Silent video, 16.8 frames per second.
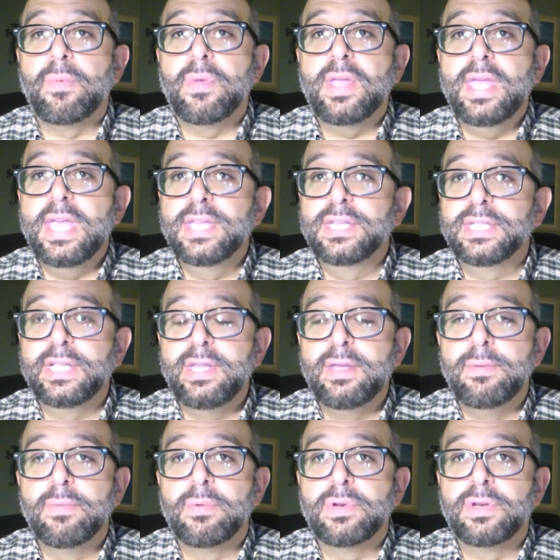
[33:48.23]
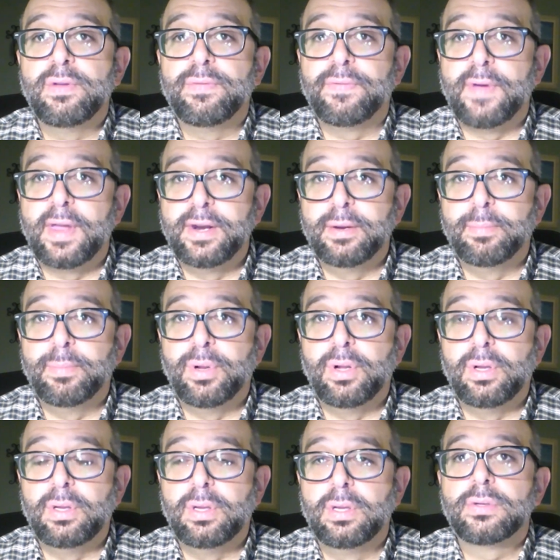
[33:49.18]
easily
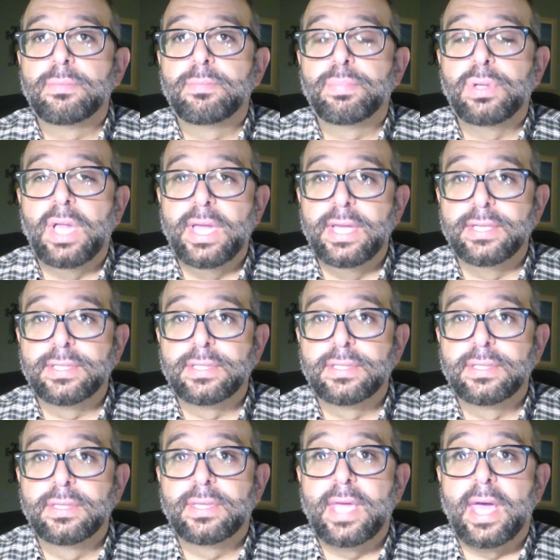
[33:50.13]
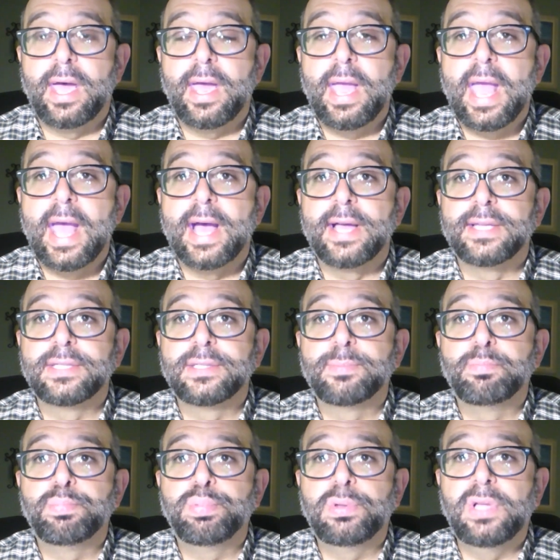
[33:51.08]
defendable place that has
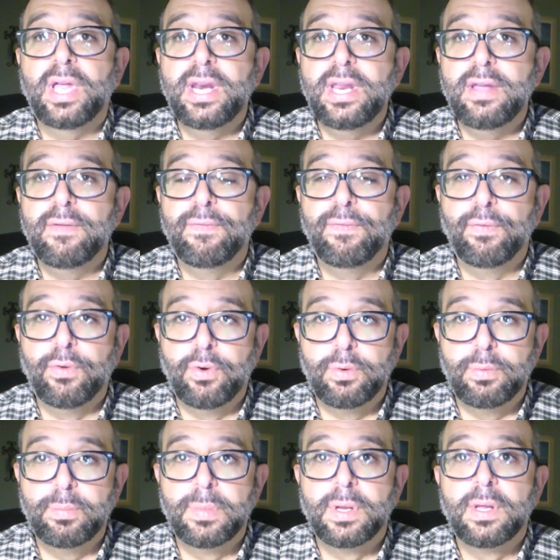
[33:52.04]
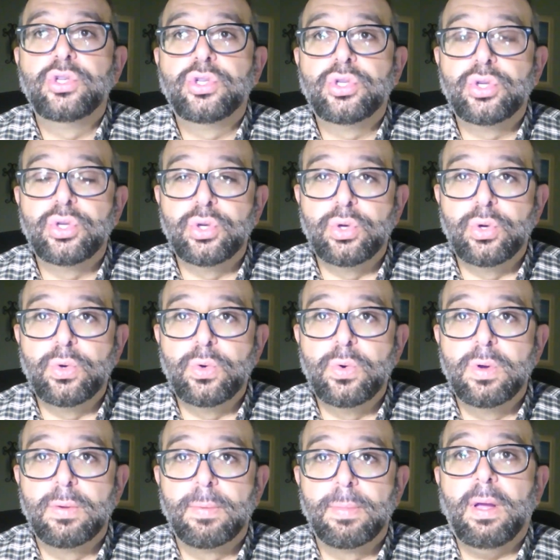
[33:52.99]
plenty of room to
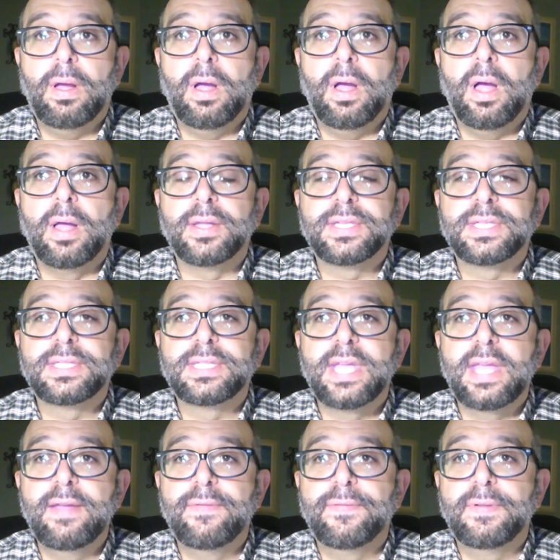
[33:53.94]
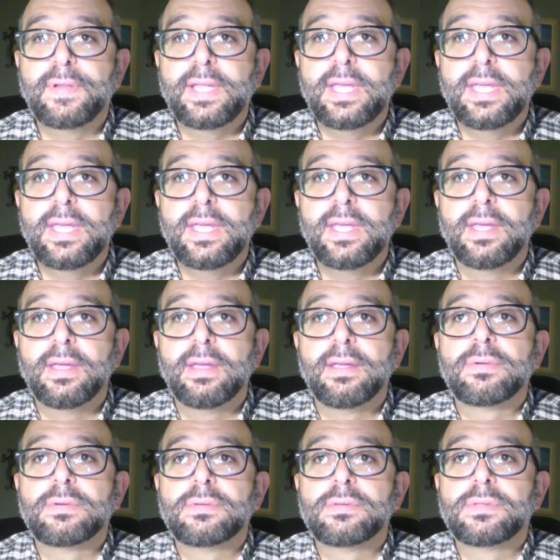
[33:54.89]
safely
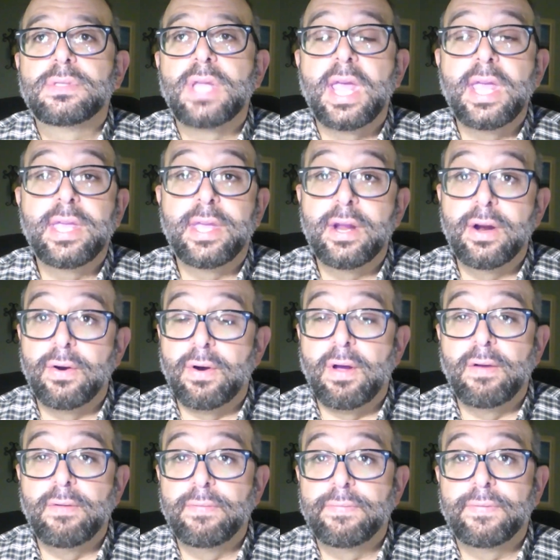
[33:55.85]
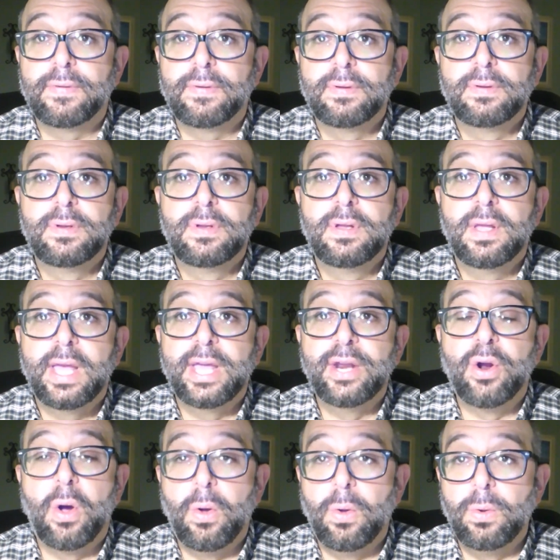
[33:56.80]
take care of and
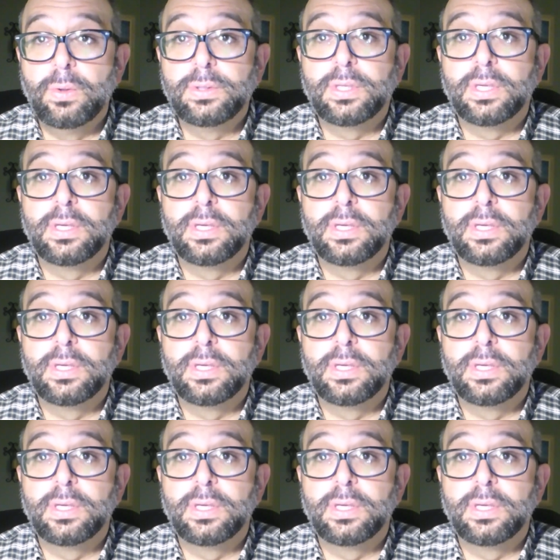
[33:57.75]
hold